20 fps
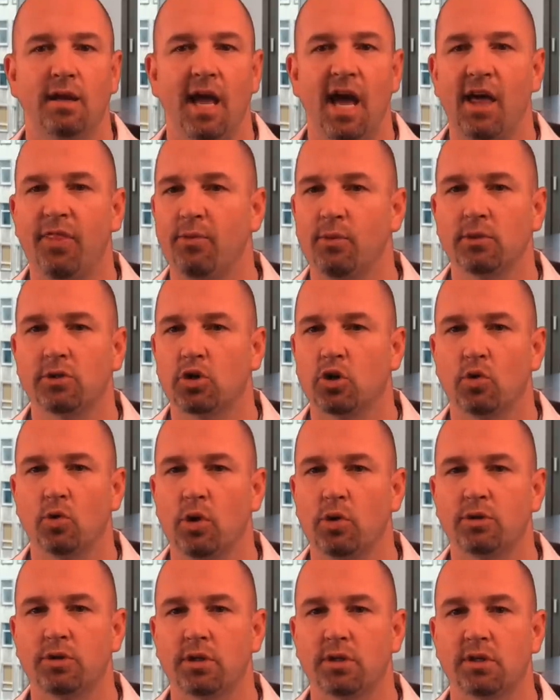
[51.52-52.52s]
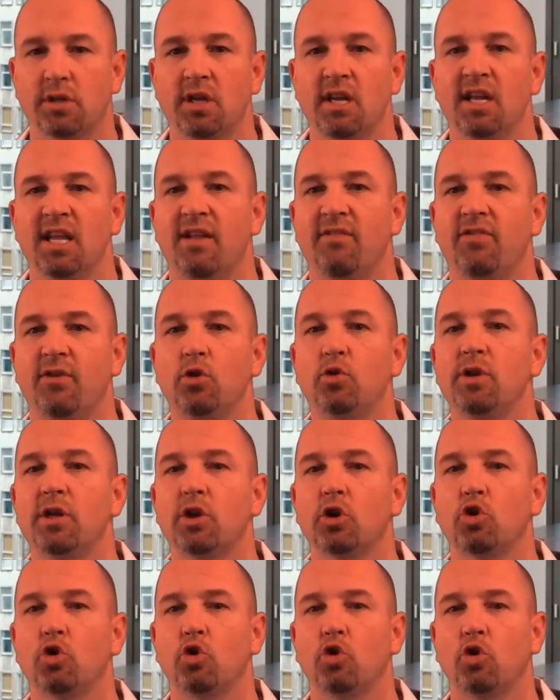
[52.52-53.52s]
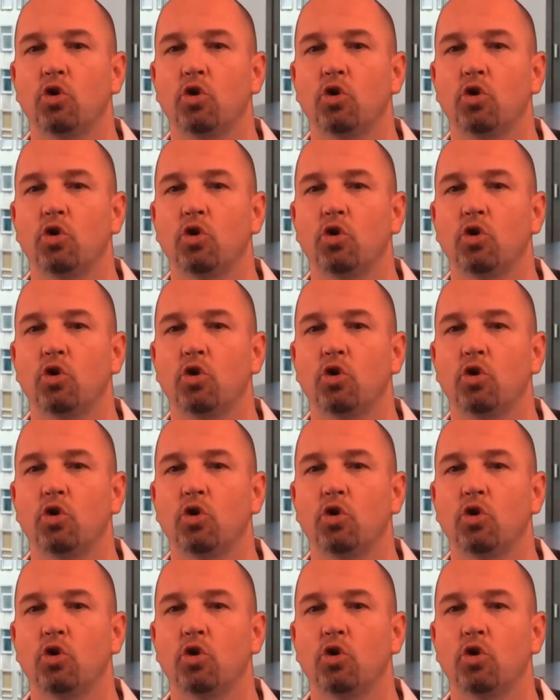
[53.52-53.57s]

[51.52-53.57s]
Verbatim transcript: atherosclerosis. If you did a